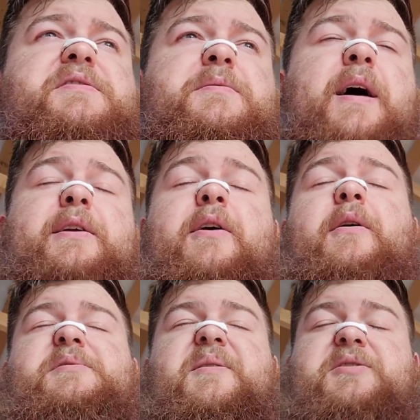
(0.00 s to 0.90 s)
I know
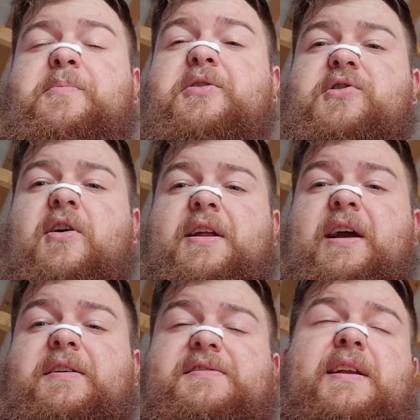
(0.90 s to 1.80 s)
I'm supposed to push
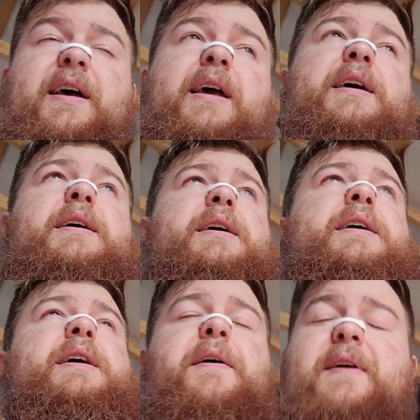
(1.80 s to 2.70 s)
RDLs today.
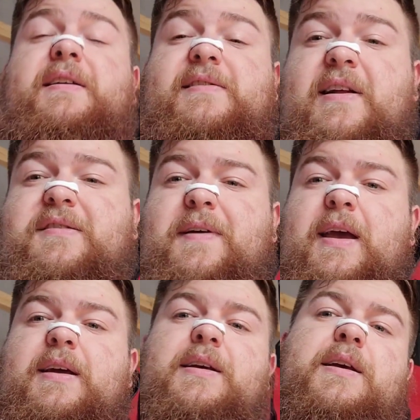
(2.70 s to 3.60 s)
I think it's sets of 8.